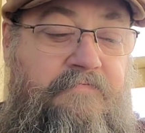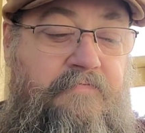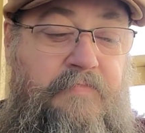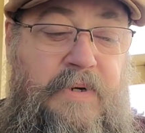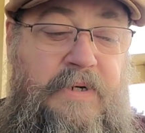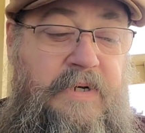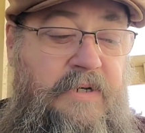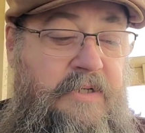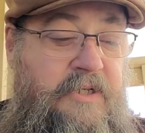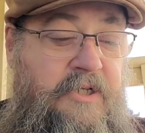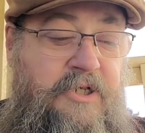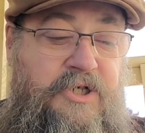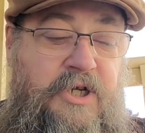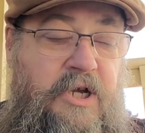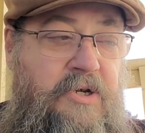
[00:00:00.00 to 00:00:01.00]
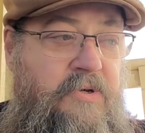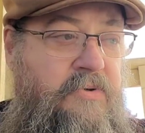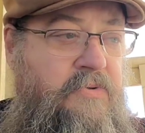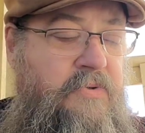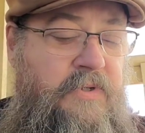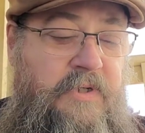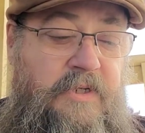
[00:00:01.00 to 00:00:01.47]
books,
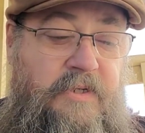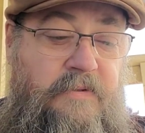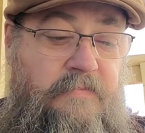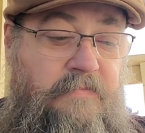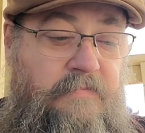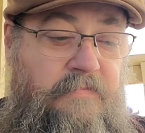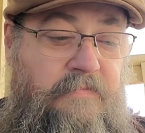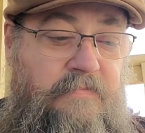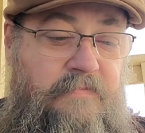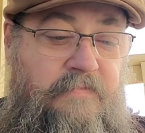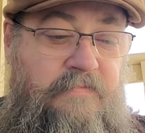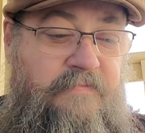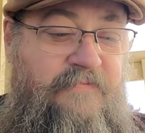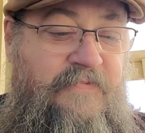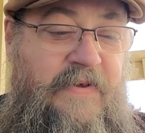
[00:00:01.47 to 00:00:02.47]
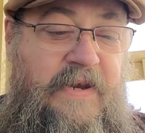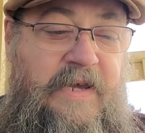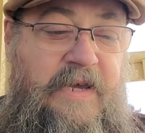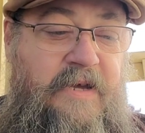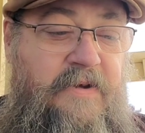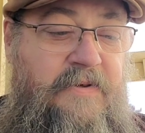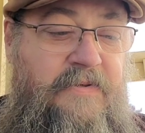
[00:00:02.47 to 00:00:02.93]
shows,
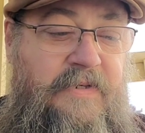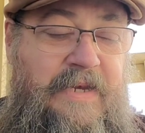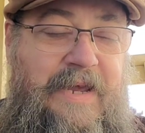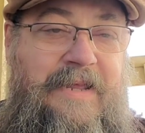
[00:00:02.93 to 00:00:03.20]
videos,